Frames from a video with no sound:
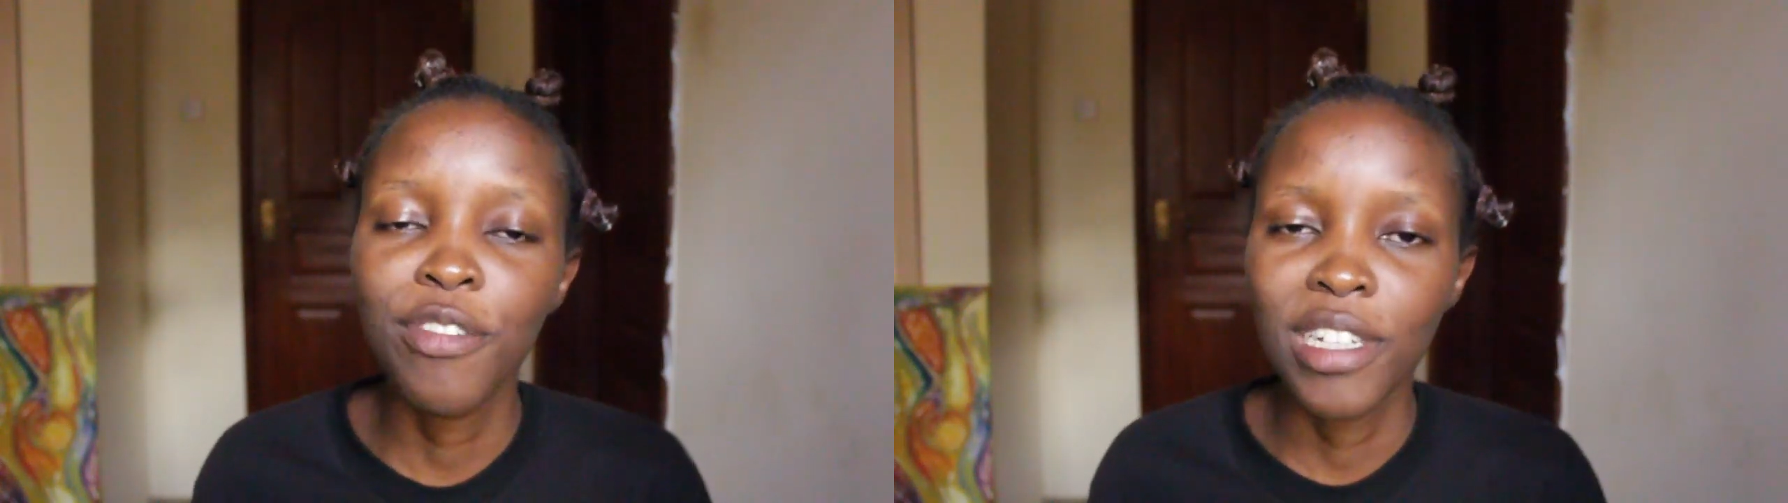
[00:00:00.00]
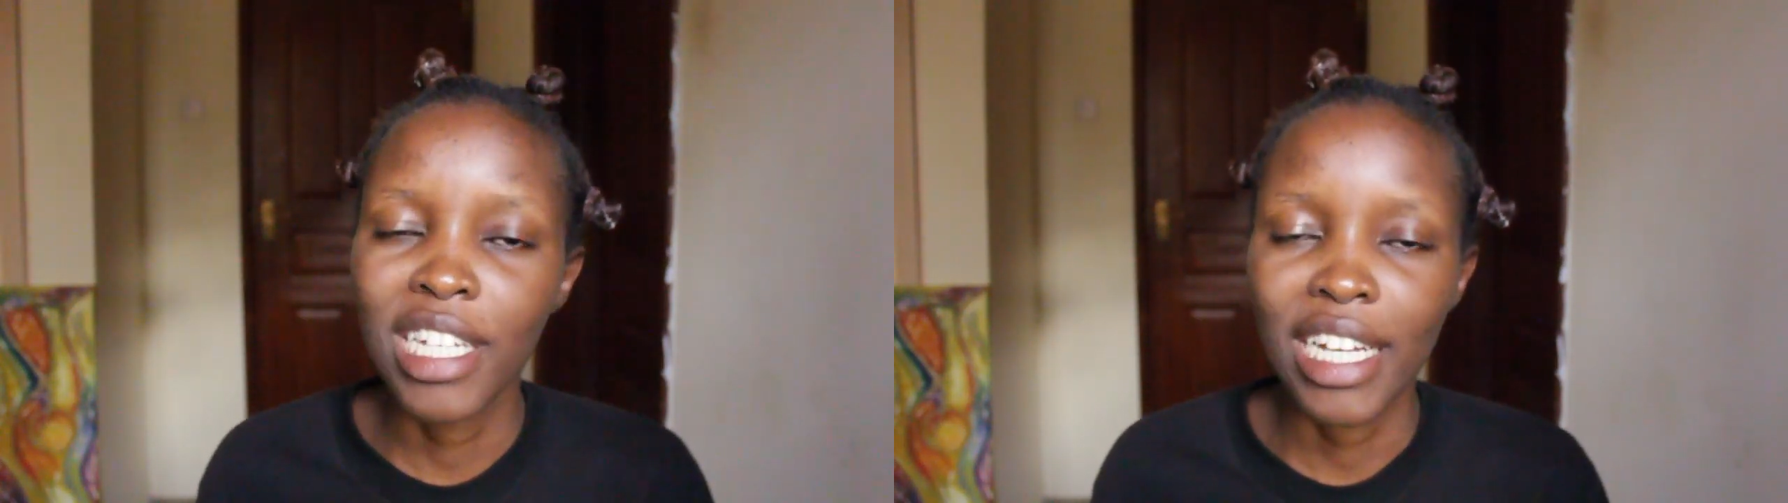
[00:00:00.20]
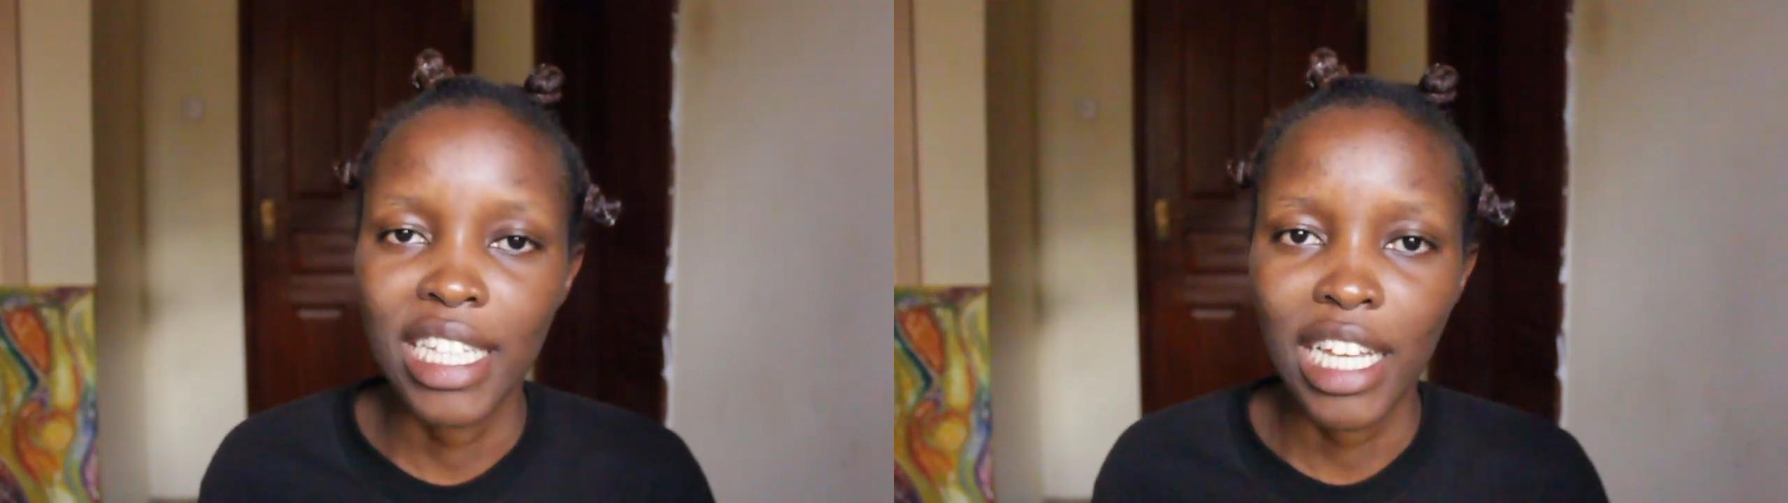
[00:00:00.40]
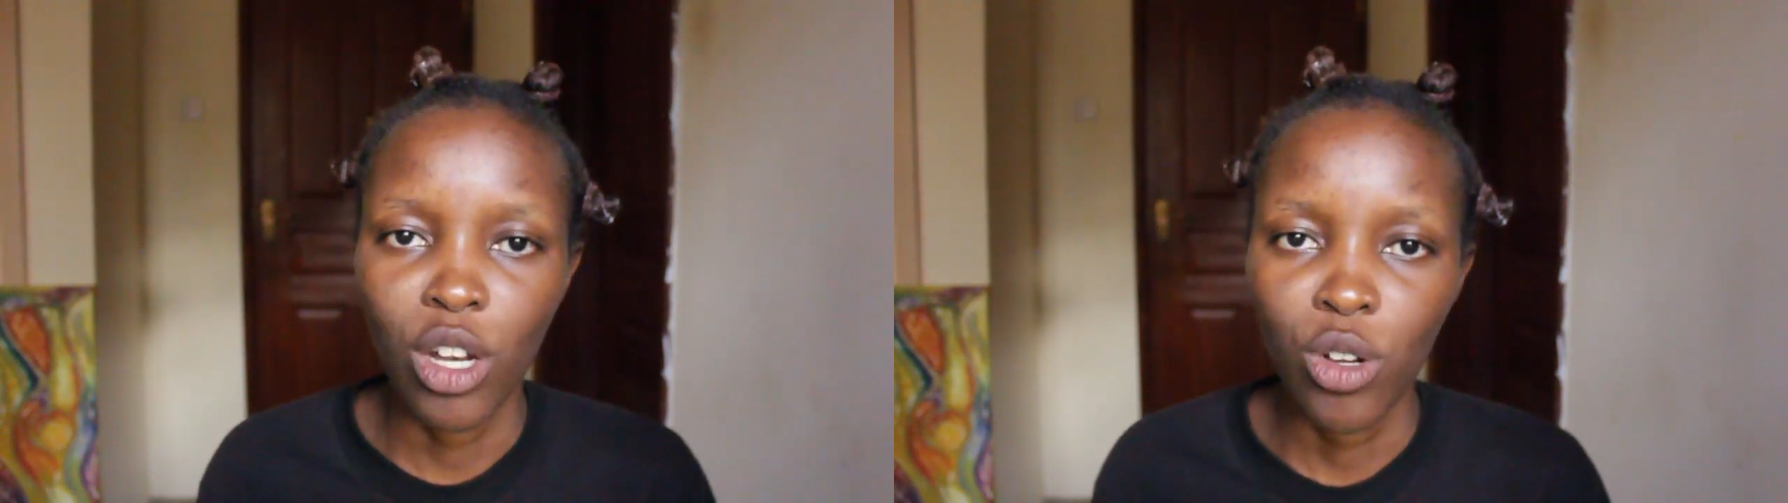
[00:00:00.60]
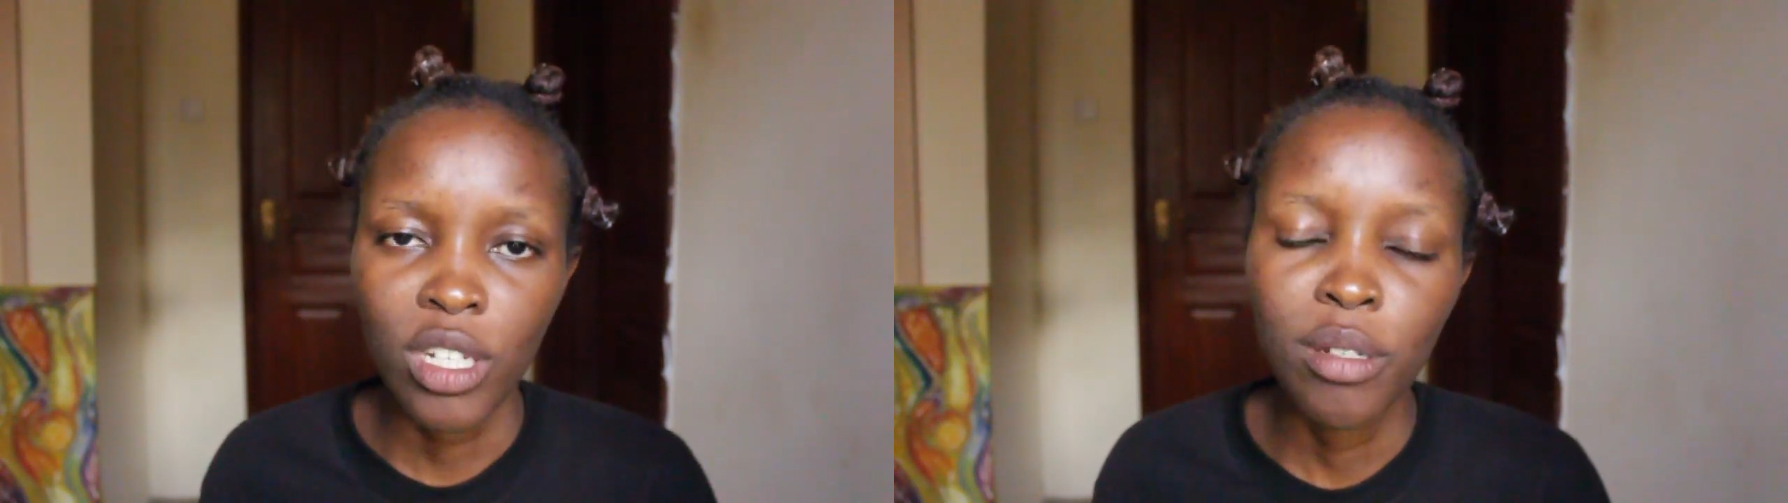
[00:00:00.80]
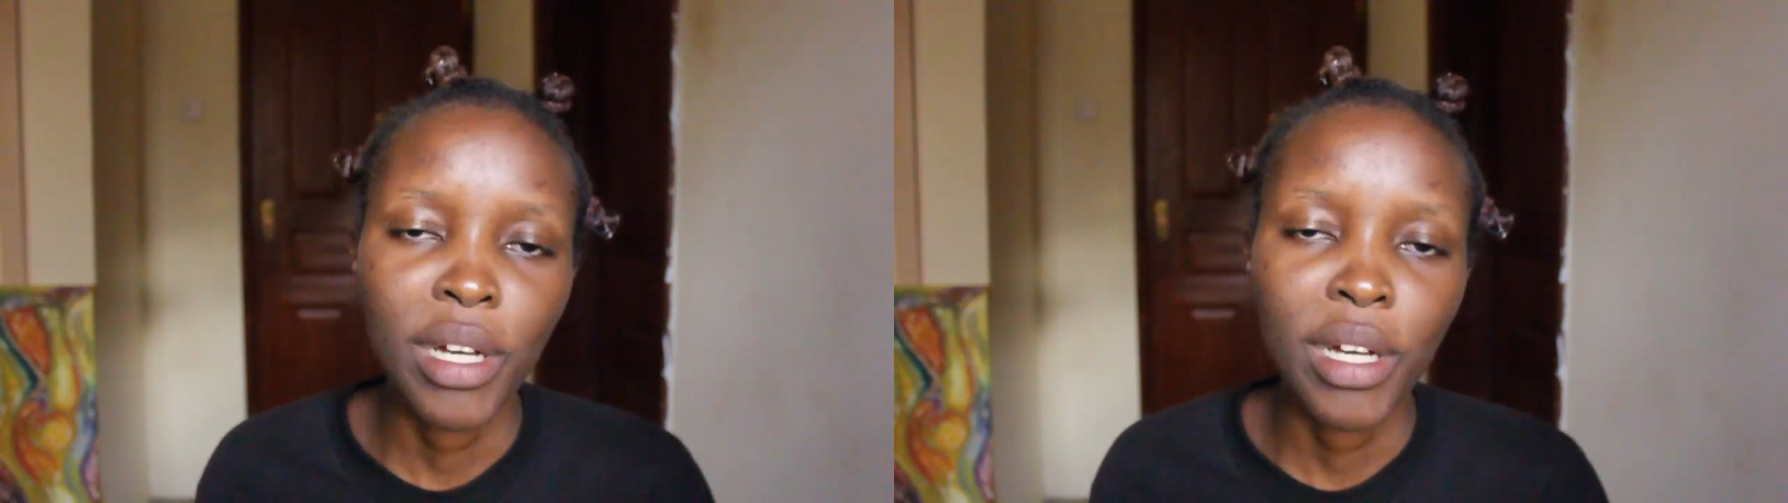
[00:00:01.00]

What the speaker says: feels like it's a lot,